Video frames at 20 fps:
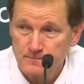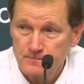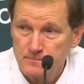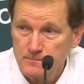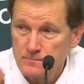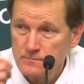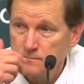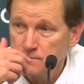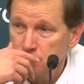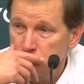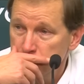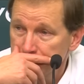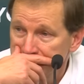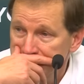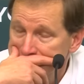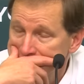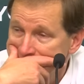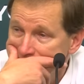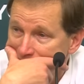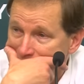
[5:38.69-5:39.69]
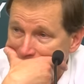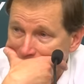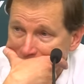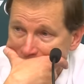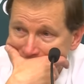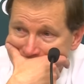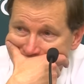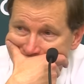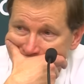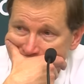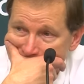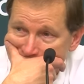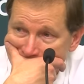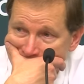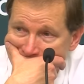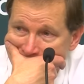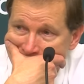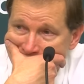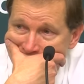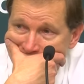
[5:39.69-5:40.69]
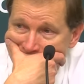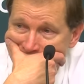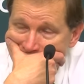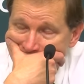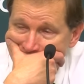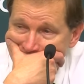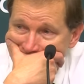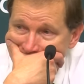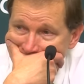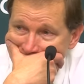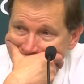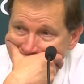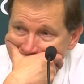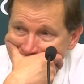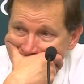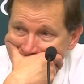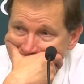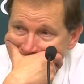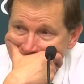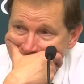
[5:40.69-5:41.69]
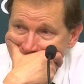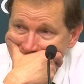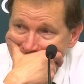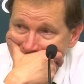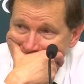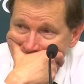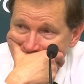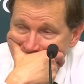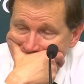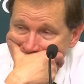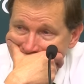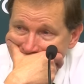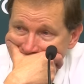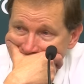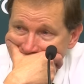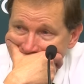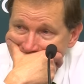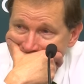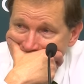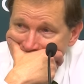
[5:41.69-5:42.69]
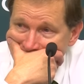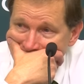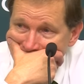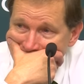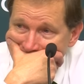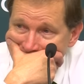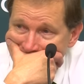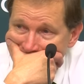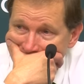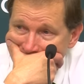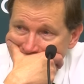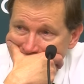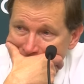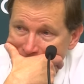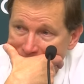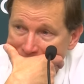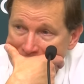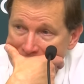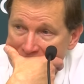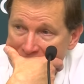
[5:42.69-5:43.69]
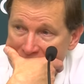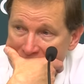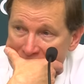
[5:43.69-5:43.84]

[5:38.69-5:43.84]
things he does on the defensive end, you guys feel like you're in a pretty good position when Bell finishes that